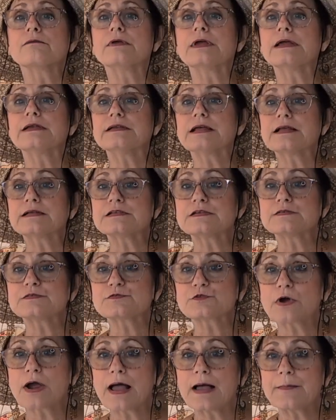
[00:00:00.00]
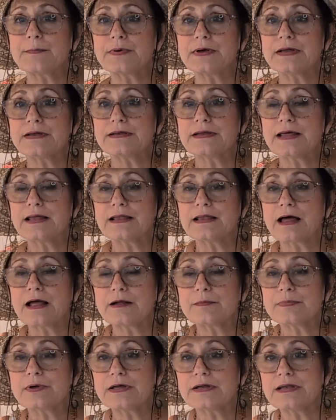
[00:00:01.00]
Hit that subscribe button, that
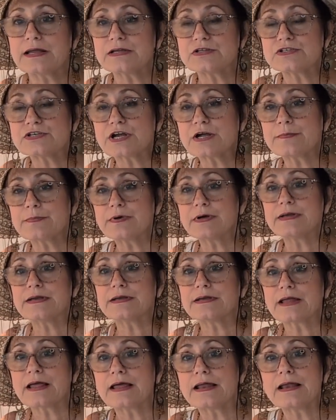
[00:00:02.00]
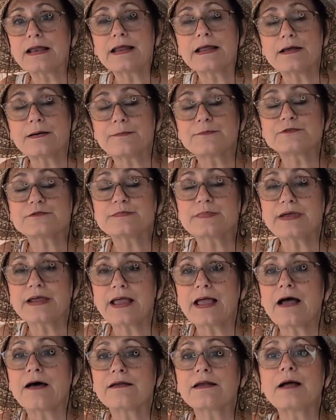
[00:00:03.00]
like button, that share button, and it helps
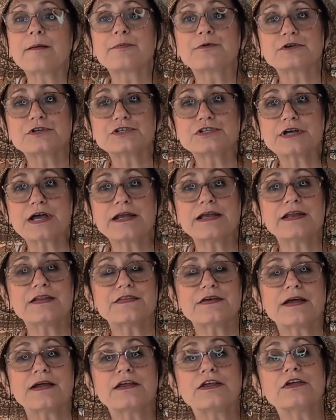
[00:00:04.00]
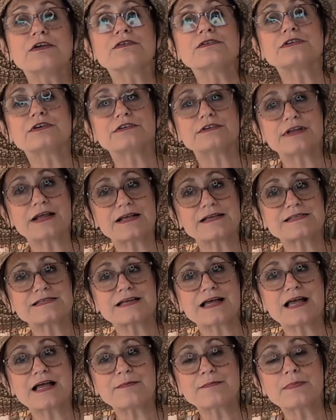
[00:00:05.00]
me out. I appreciate it. Thank you. Until next
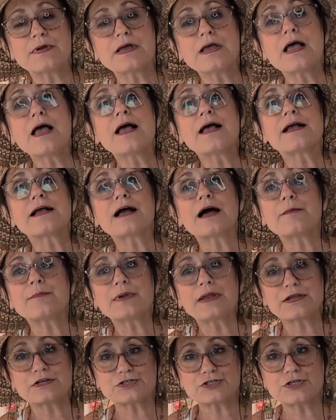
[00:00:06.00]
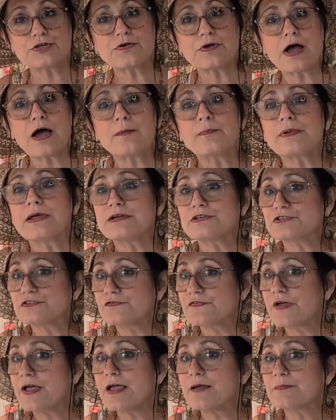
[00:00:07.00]
time, God bless you. God bless your
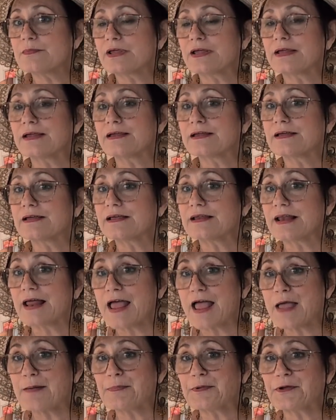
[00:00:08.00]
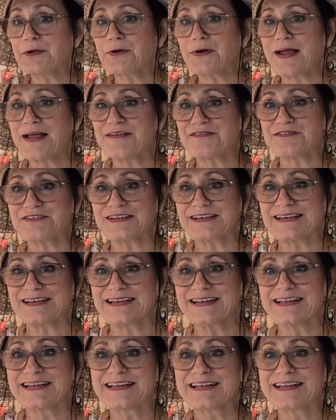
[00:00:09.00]
family, and happy crafting.